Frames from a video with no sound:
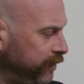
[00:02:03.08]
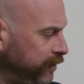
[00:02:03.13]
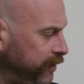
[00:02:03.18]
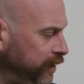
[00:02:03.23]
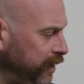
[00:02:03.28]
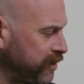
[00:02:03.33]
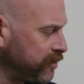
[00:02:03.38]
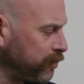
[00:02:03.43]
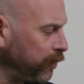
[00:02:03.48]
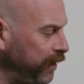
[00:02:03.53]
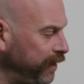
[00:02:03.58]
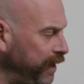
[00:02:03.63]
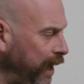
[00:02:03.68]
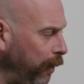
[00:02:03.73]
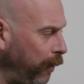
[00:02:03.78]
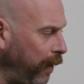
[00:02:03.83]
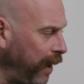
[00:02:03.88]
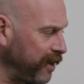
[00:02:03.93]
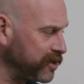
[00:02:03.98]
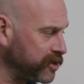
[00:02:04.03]
This will
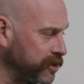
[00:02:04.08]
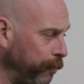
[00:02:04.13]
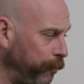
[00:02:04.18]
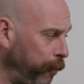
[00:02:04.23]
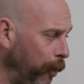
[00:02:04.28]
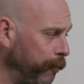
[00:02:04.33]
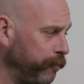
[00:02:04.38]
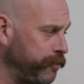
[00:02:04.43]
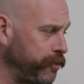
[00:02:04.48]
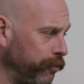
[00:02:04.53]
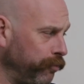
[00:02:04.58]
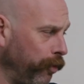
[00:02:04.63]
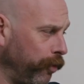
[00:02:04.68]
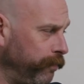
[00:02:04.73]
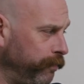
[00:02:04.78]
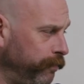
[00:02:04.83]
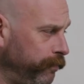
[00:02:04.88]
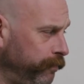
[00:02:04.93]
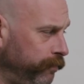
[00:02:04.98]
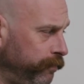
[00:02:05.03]
now ask the pump to
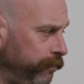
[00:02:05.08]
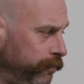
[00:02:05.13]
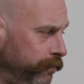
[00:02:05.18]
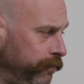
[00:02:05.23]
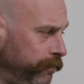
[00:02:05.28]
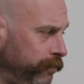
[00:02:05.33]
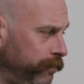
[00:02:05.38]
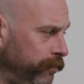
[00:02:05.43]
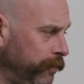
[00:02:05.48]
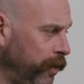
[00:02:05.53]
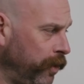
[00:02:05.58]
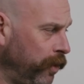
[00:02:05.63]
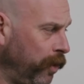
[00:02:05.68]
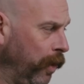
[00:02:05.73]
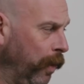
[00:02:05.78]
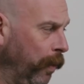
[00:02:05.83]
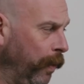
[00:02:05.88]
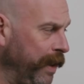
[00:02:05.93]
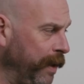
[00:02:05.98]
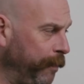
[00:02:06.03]
run.
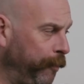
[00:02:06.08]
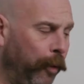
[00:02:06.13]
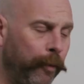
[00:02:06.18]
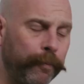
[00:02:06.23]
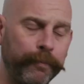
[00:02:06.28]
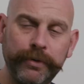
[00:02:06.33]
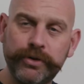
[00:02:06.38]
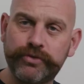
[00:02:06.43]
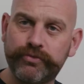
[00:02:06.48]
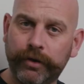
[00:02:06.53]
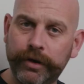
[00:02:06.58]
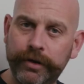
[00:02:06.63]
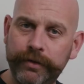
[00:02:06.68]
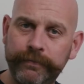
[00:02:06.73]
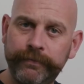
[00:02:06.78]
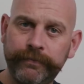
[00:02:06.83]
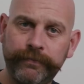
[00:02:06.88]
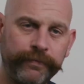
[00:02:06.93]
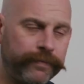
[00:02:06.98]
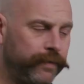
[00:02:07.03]
When the pump is
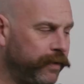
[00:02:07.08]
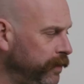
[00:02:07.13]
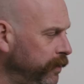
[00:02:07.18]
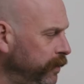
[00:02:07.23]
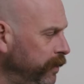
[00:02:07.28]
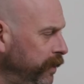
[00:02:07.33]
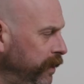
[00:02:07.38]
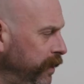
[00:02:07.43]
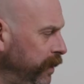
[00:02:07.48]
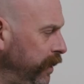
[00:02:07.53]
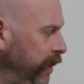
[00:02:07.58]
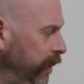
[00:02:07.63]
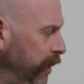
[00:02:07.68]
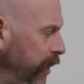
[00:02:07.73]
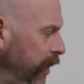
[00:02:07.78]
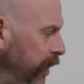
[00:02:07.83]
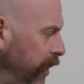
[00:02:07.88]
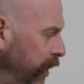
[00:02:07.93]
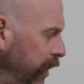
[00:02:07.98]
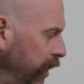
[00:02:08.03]
running,
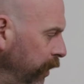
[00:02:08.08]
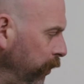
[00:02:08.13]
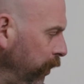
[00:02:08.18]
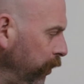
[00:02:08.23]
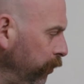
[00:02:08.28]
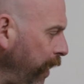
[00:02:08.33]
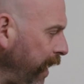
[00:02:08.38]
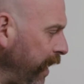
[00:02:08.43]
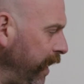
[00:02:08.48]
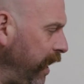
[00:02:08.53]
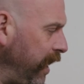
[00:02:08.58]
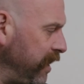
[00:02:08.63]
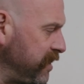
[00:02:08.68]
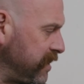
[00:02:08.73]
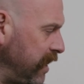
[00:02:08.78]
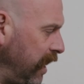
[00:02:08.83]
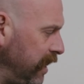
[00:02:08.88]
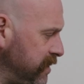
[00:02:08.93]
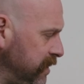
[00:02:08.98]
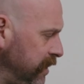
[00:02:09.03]
it will recognise
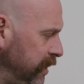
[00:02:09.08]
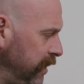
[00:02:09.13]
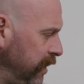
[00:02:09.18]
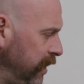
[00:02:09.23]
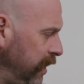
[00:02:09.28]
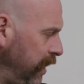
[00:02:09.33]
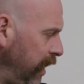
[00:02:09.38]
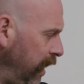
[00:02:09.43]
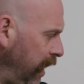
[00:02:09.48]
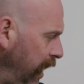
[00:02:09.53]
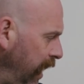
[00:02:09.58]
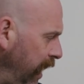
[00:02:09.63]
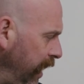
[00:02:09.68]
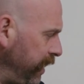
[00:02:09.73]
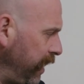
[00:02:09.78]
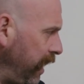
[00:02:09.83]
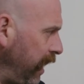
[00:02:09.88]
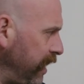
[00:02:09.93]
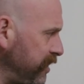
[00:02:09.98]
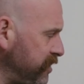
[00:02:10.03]
that
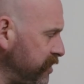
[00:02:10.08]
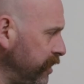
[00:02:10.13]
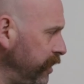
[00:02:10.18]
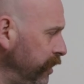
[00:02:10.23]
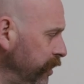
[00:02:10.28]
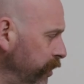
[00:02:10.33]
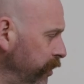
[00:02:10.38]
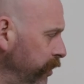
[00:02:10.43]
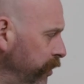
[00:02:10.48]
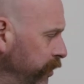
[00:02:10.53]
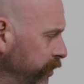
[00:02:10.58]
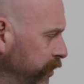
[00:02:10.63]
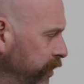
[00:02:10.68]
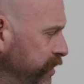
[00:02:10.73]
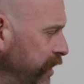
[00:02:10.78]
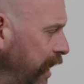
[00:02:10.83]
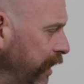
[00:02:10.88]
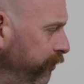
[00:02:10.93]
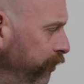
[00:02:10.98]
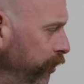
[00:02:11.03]
and ask the
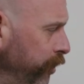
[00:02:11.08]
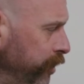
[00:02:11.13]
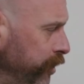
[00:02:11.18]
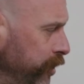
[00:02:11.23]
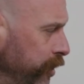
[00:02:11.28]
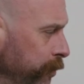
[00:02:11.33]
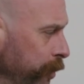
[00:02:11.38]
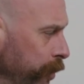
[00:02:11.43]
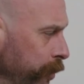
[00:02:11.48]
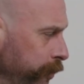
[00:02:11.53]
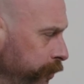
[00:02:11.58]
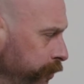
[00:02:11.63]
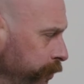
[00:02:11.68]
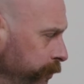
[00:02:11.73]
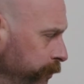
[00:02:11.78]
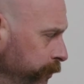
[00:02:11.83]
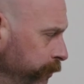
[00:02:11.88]
diverter to move.